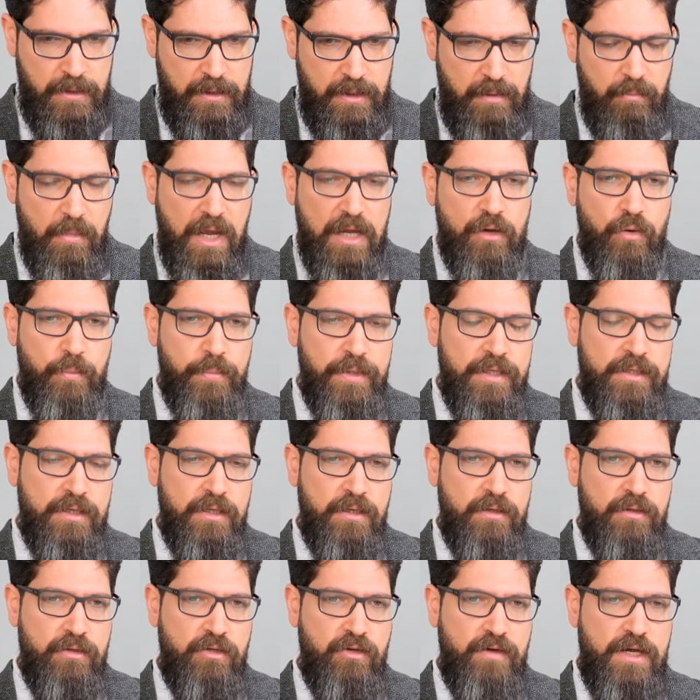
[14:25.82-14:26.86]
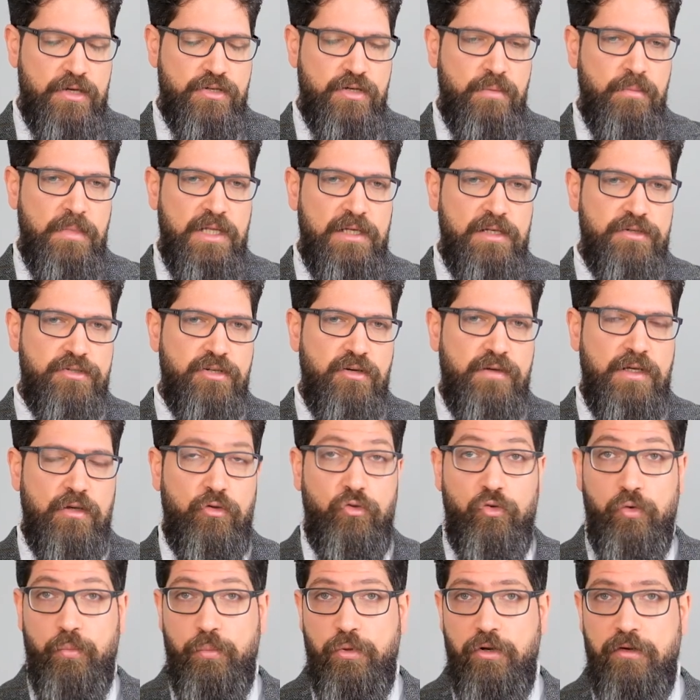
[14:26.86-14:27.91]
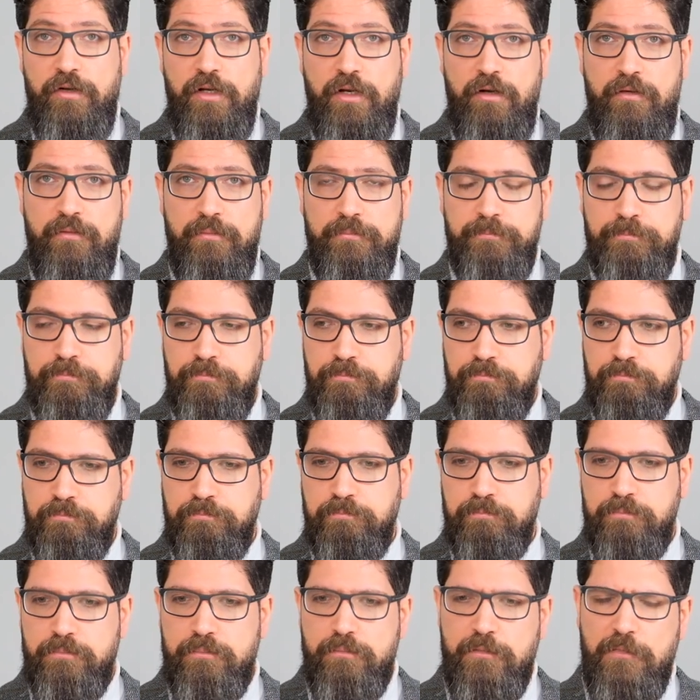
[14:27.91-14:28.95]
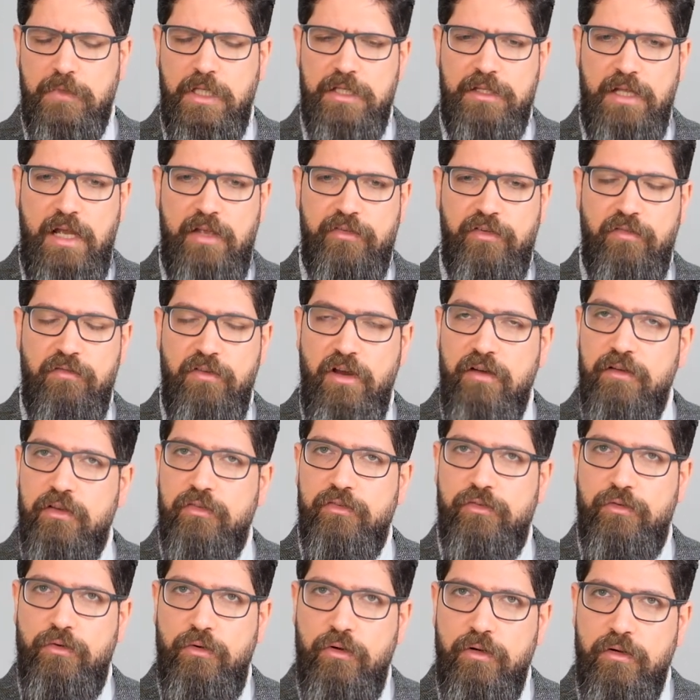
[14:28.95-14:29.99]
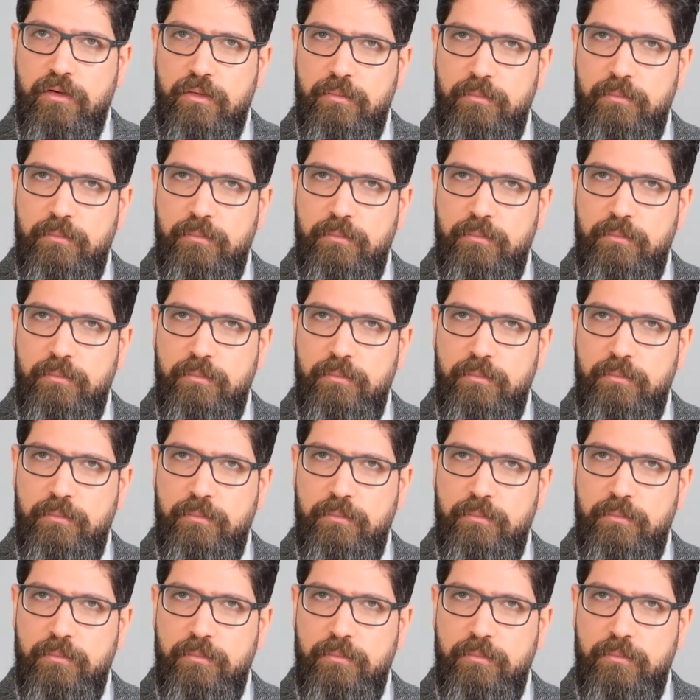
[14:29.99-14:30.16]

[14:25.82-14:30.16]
In my opinion, the Russian military is superior. It has a very strong,